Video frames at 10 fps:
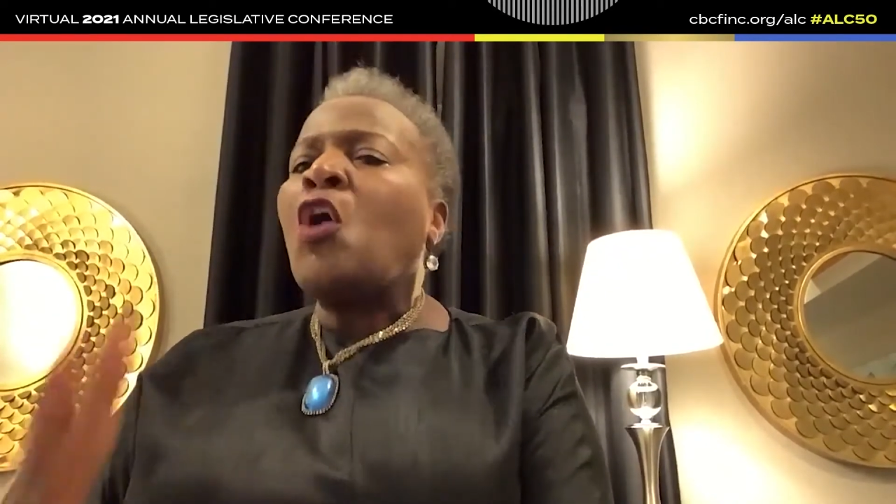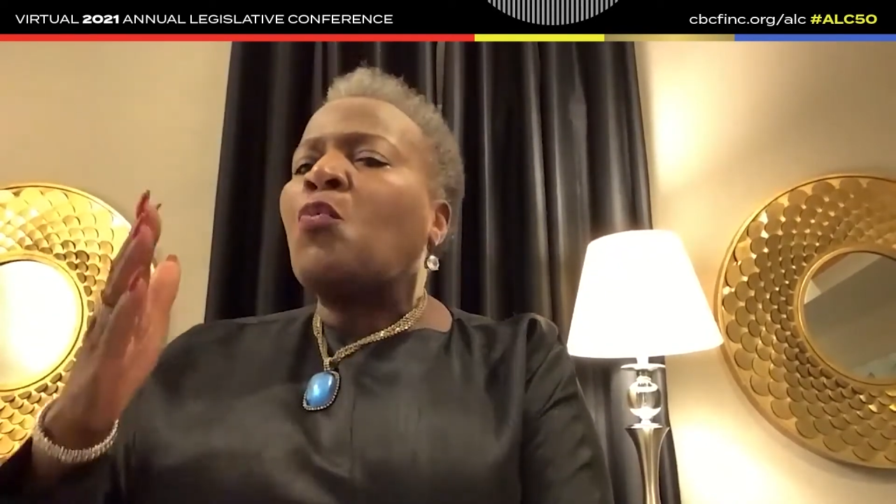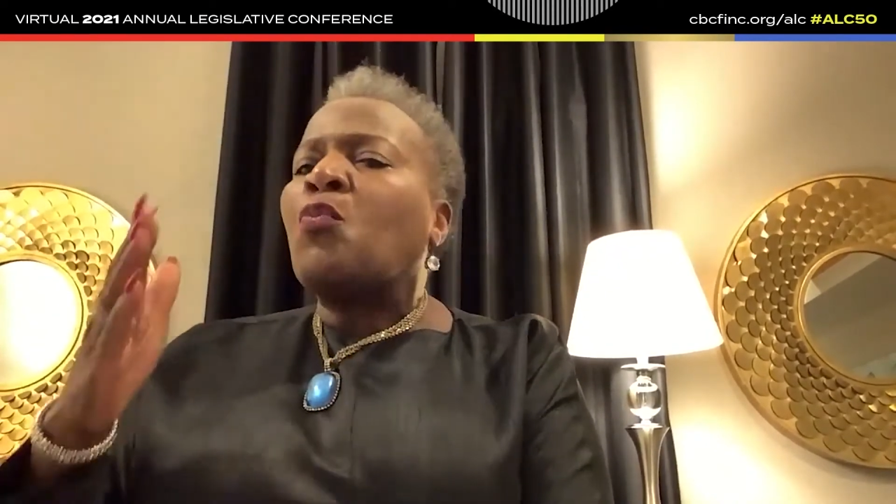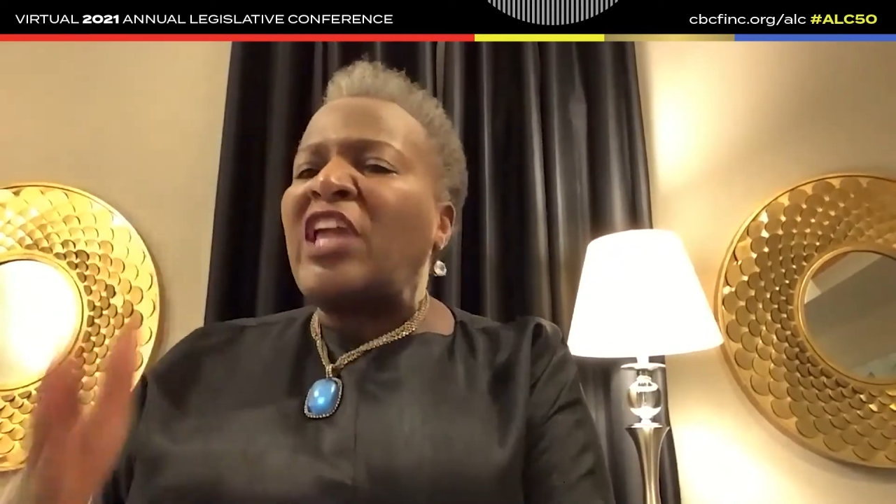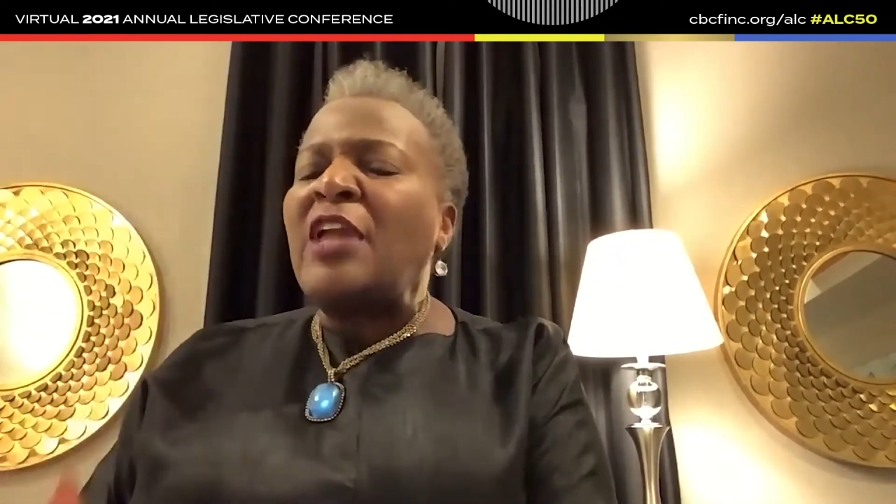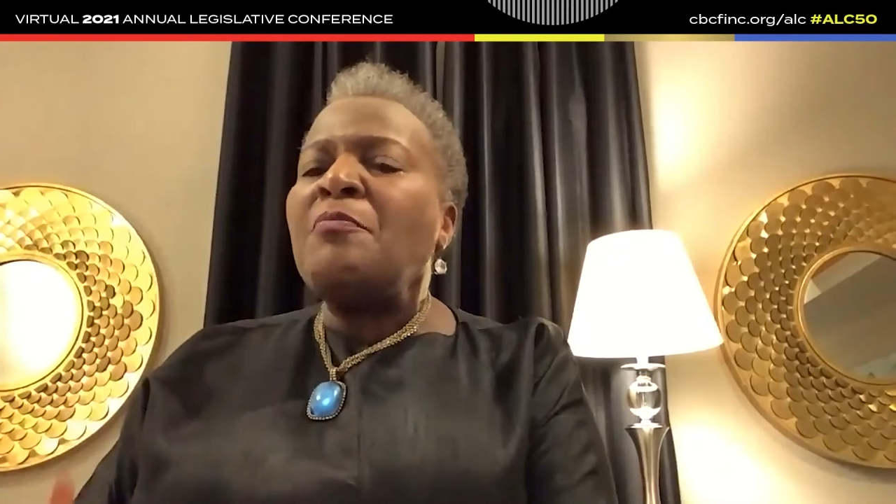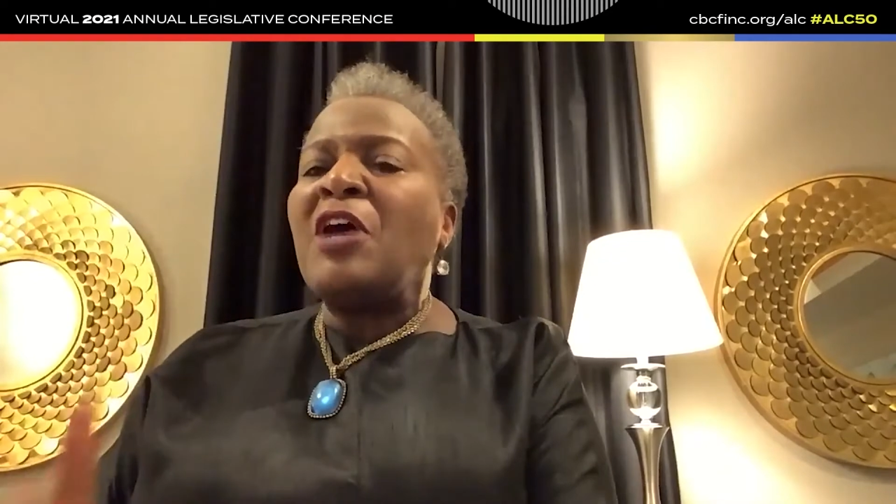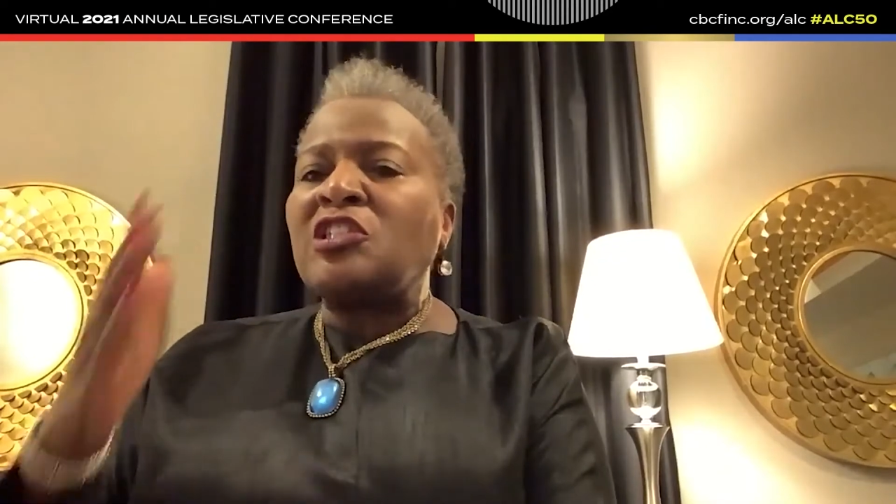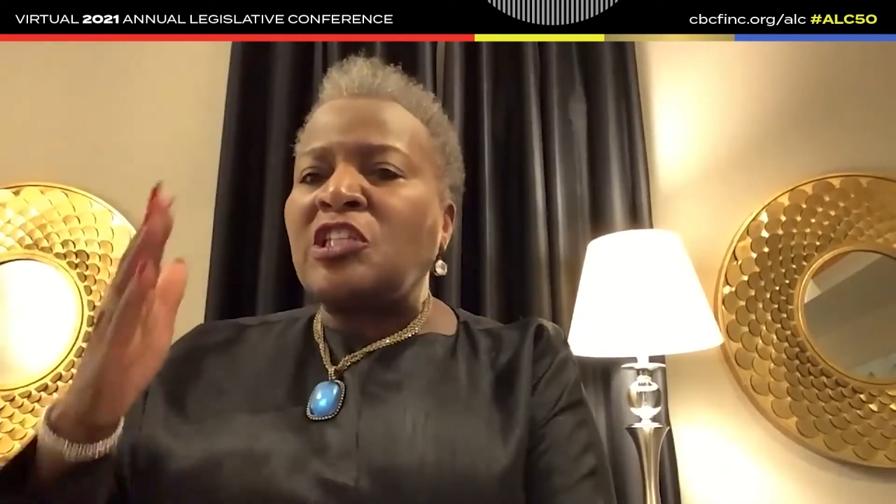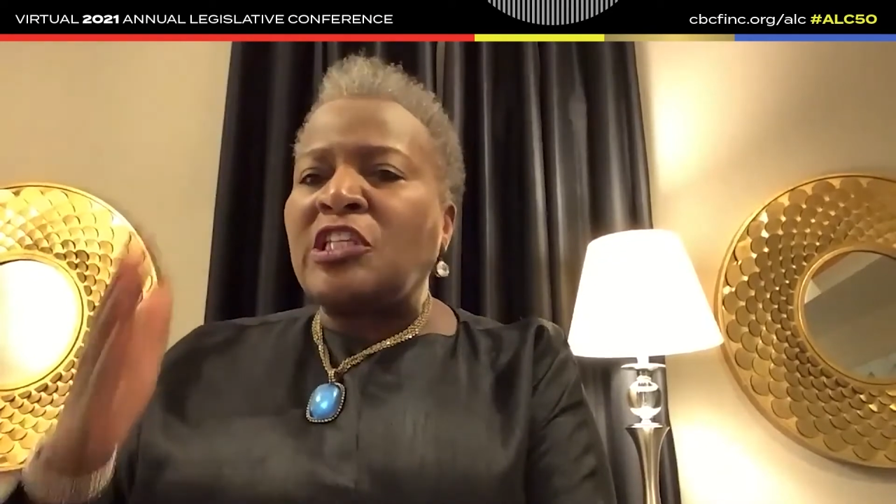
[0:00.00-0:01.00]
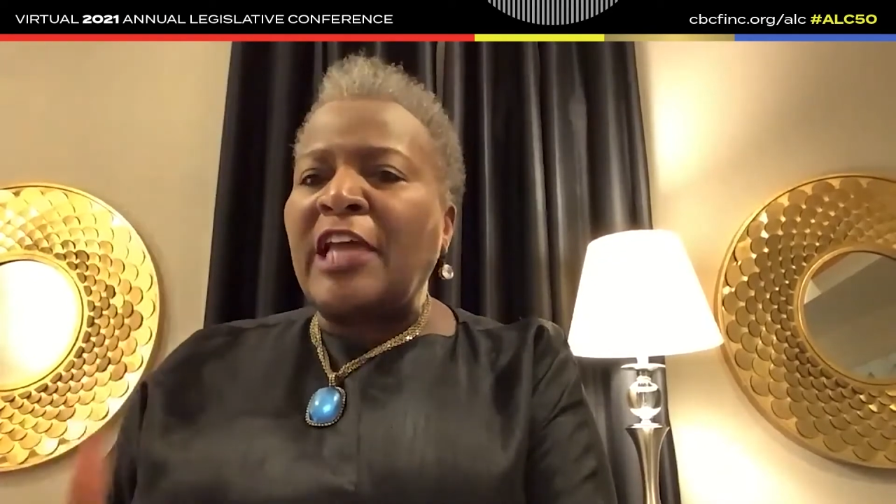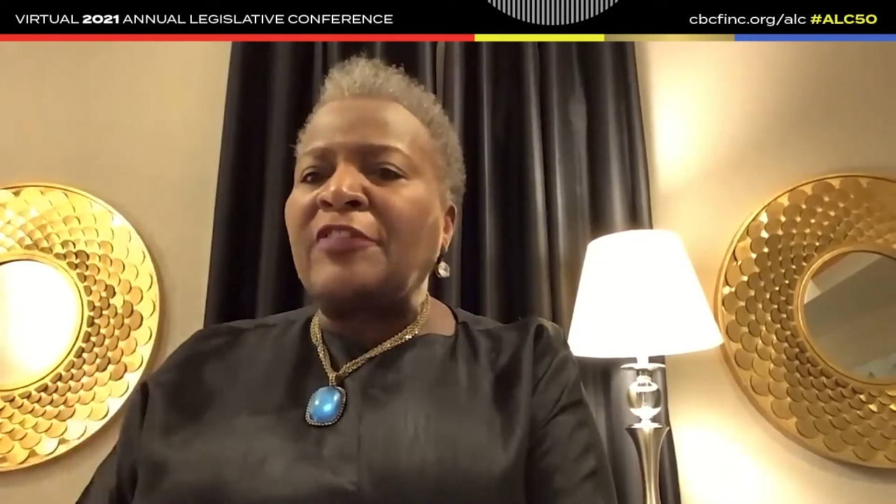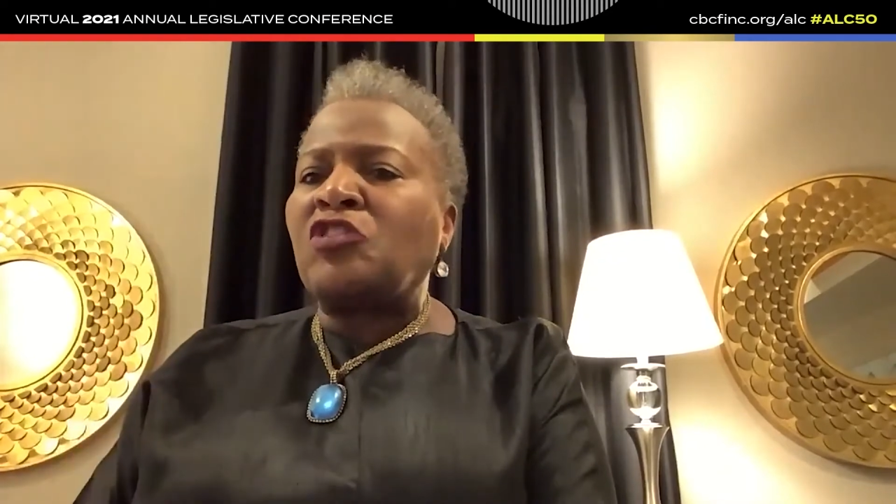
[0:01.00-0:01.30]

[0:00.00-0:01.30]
We must get